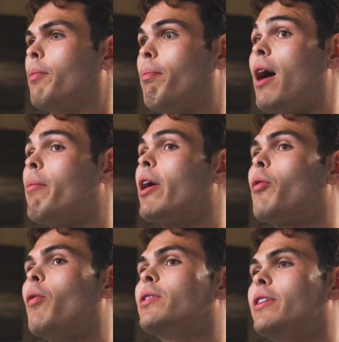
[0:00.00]
buy my
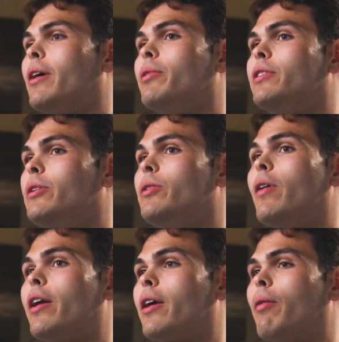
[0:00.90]
course and I will teach you
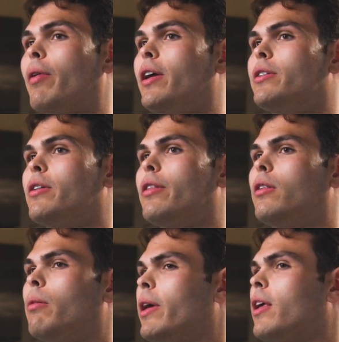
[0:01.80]
how to get rich,
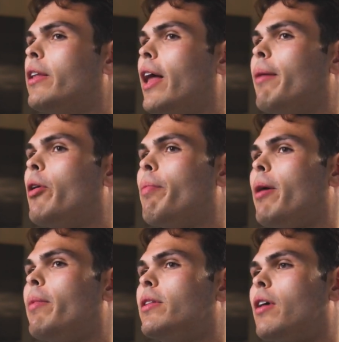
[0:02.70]
they're making Lambo
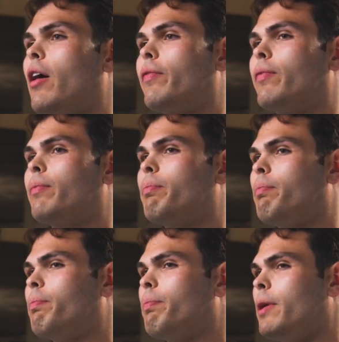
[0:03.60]
payments off
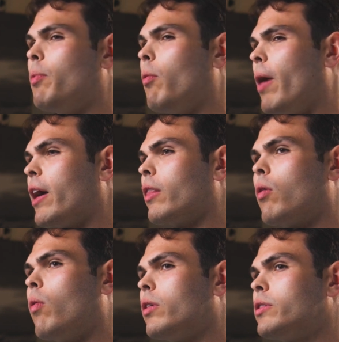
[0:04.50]
people buying the
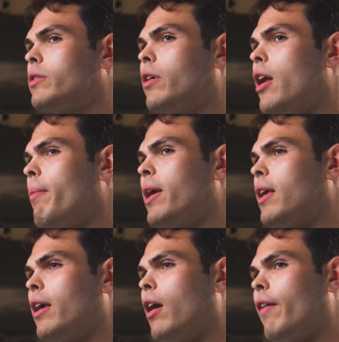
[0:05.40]
course. They're not
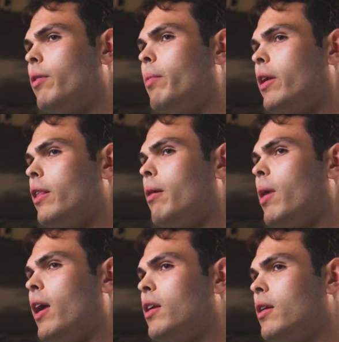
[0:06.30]
making it off the money they
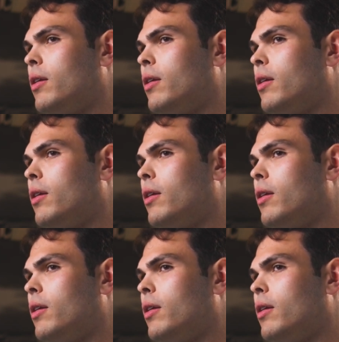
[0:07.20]
made.